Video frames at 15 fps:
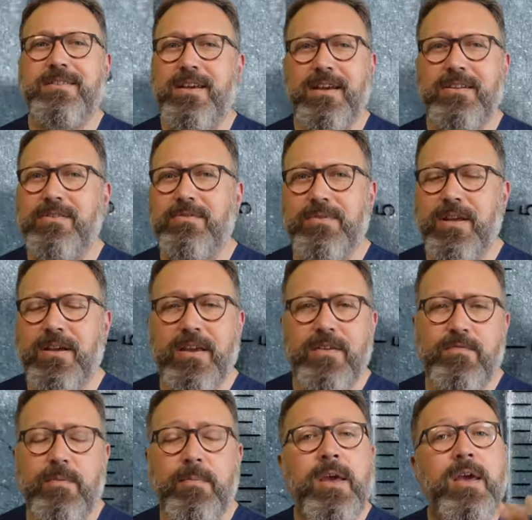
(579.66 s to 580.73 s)
thing. I don't know where that
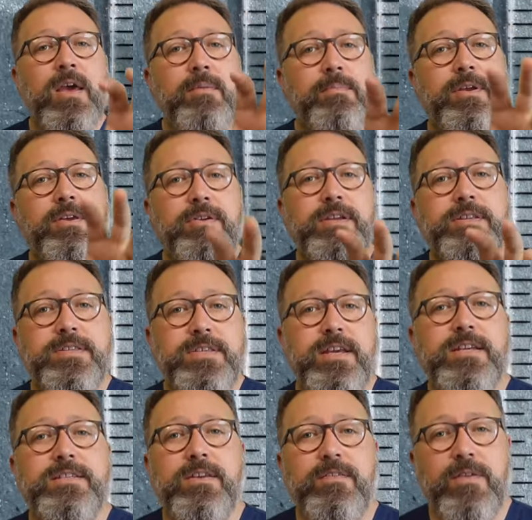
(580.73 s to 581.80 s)
came from. But you can
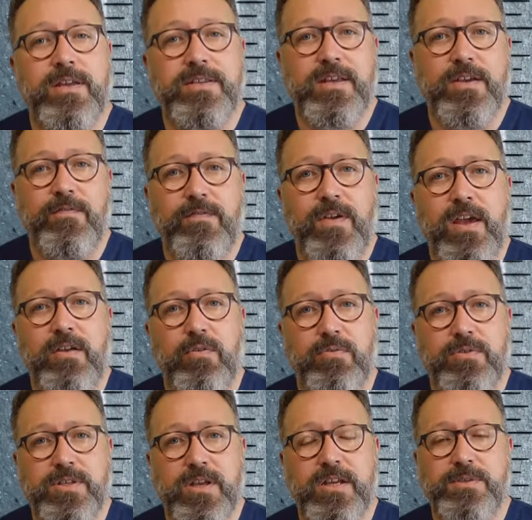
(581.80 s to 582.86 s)
see it's a fair
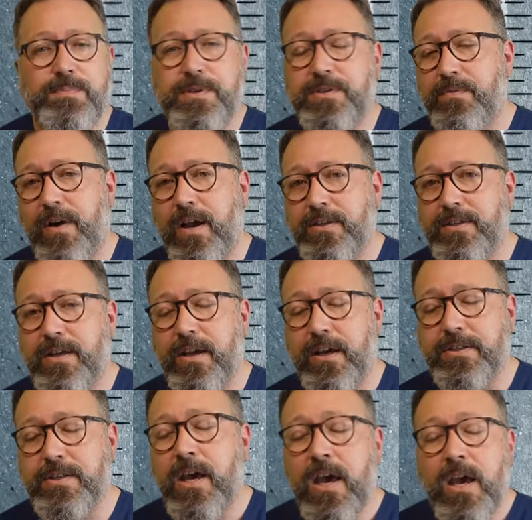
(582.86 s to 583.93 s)
old size piece of wax there,
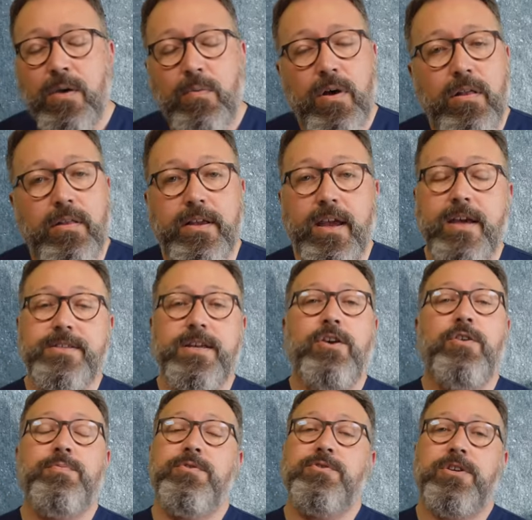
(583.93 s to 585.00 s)
guys. Well, guys, I
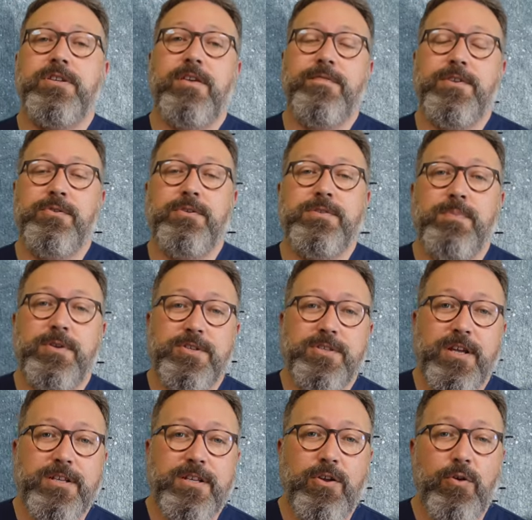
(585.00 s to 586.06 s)
hope you enjoyed that video as much as
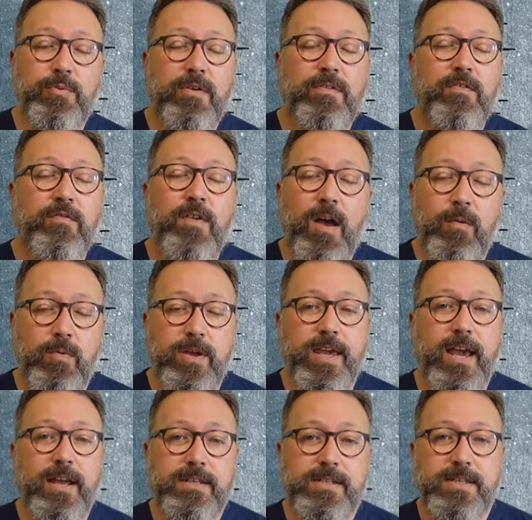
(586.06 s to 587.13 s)
I did. I hope you're on a fab
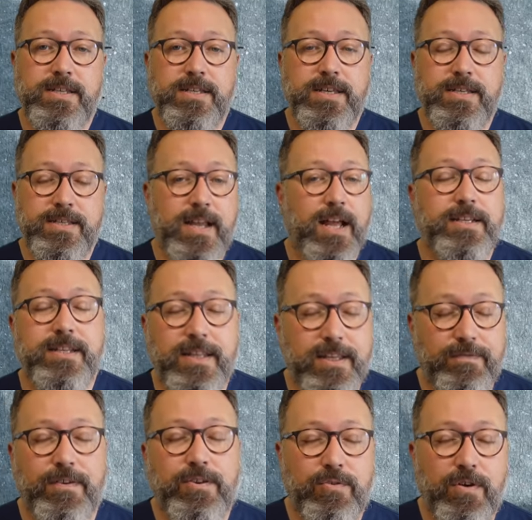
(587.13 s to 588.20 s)
weekend. So this is
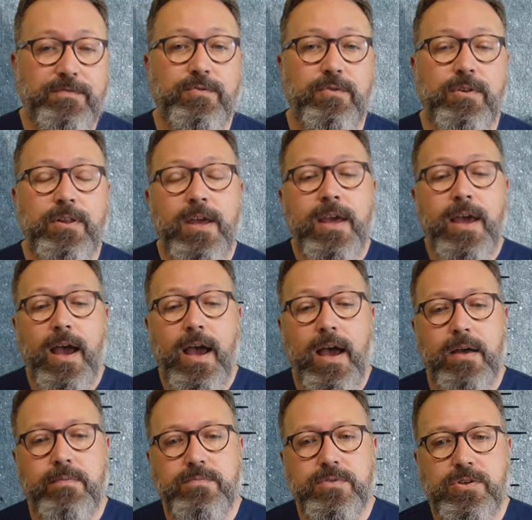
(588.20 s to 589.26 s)
Saturday's video after all.
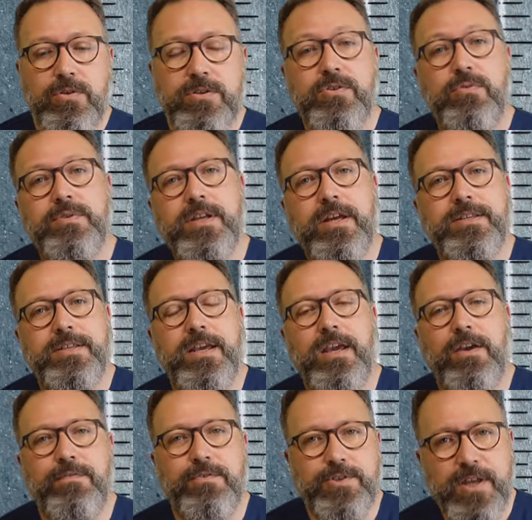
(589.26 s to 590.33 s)
So as always, guys, take
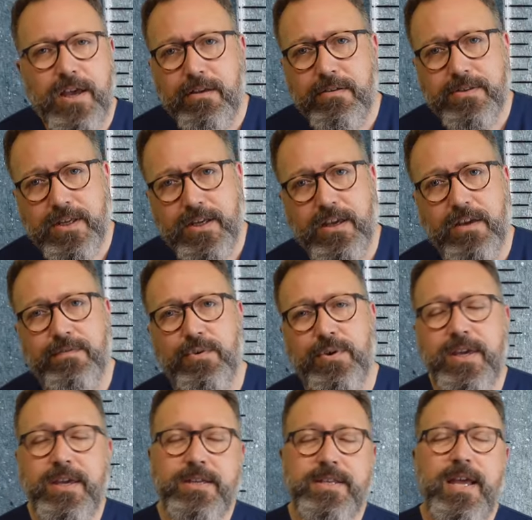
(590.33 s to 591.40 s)
care of yourselves, take care of your
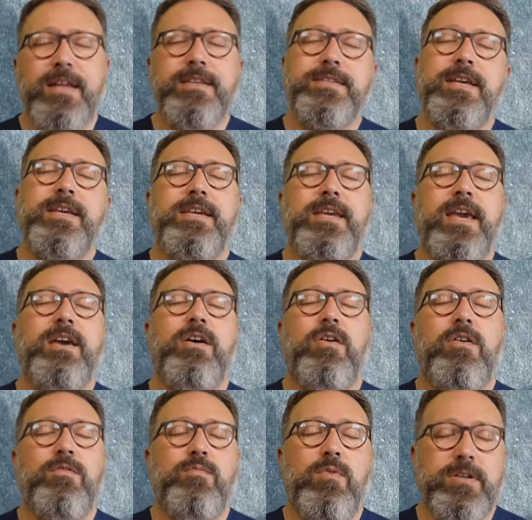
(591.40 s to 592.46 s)
ears, and take care
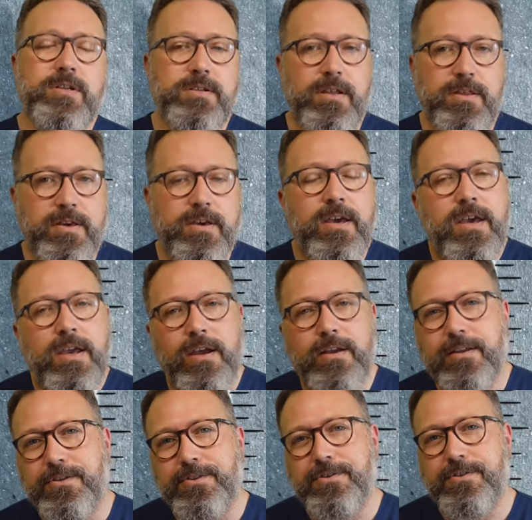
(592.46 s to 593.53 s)
of one another.
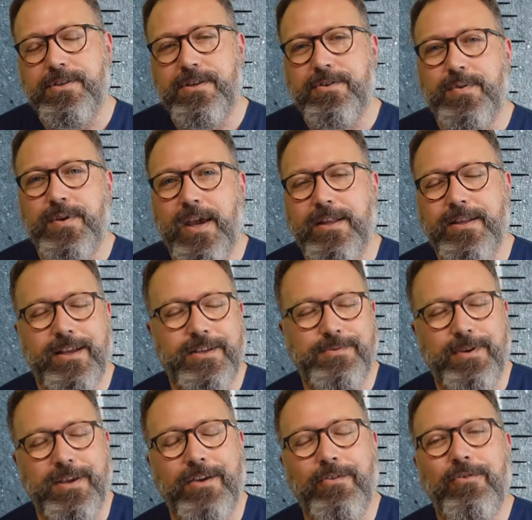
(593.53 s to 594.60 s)
And I shall see you again
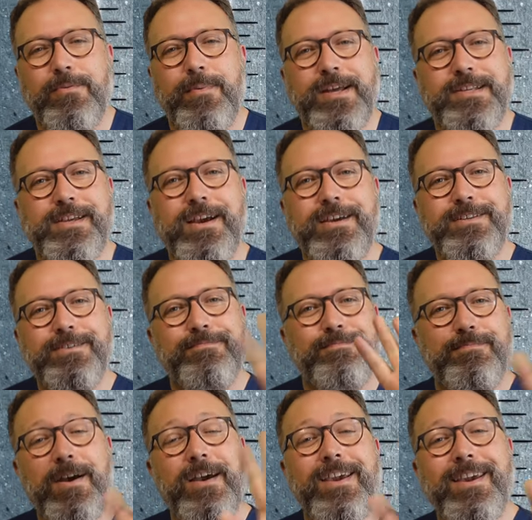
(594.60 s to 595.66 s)
next week. All the best, guys.
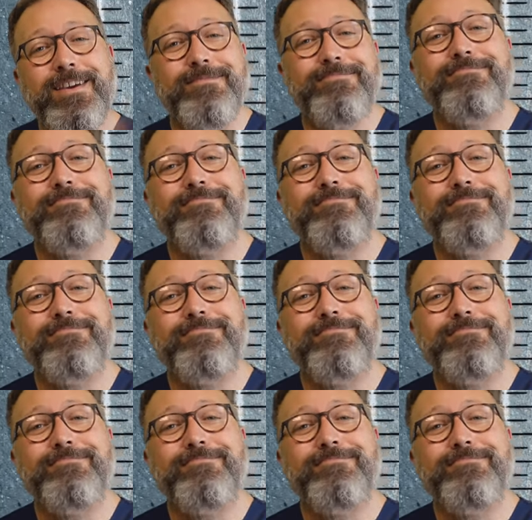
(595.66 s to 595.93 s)
Bye.